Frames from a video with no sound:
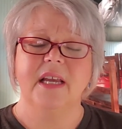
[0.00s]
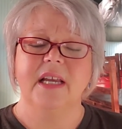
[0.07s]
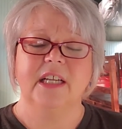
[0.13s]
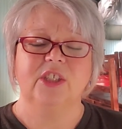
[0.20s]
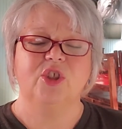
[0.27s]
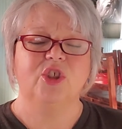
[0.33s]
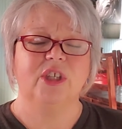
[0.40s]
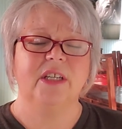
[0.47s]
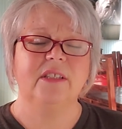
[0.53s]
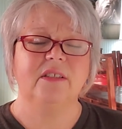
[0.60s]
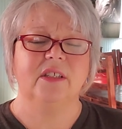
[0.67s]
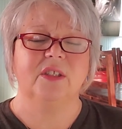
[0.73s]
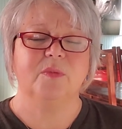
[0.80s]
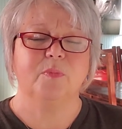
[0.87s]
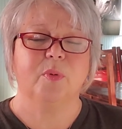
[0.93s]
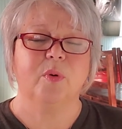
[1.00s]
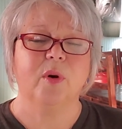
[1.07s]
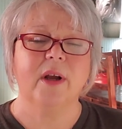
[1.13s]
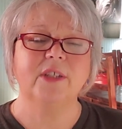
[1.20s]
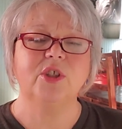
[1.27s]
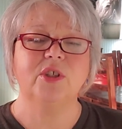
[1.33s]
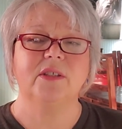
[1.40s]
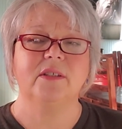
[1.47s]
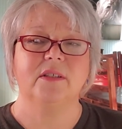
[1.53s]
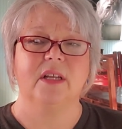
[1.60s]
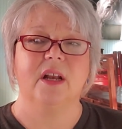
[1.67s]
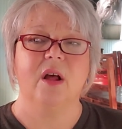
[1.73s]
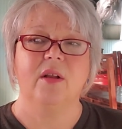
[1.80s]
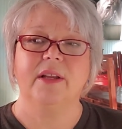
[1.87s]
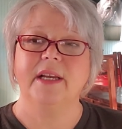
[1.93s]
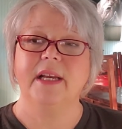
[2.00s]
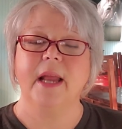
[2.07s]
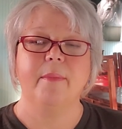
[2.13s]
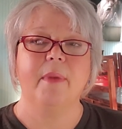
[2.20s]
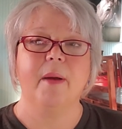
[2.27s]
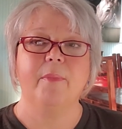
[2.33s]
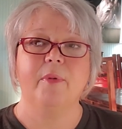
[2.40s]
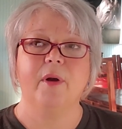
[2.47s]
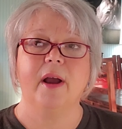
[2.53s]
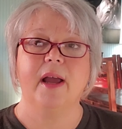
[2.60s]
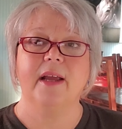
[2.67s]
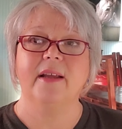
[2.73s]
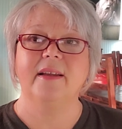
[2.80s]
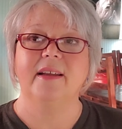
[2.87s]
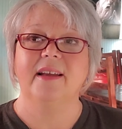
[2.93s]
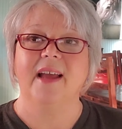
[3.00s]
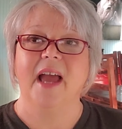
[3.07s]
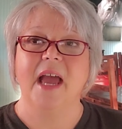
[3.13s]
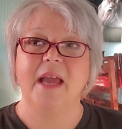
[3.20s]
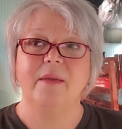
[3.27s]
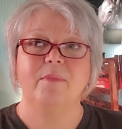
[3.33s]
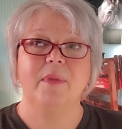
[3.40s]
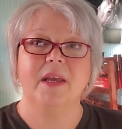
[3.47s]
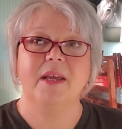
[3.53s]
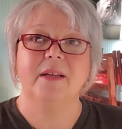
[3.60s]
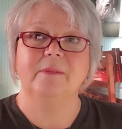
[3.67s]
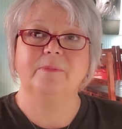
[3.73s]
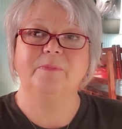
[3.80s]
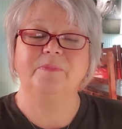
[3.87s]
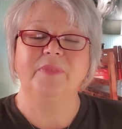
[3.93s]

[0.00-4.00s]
In Jesus' precious and holy name I pray. Amen.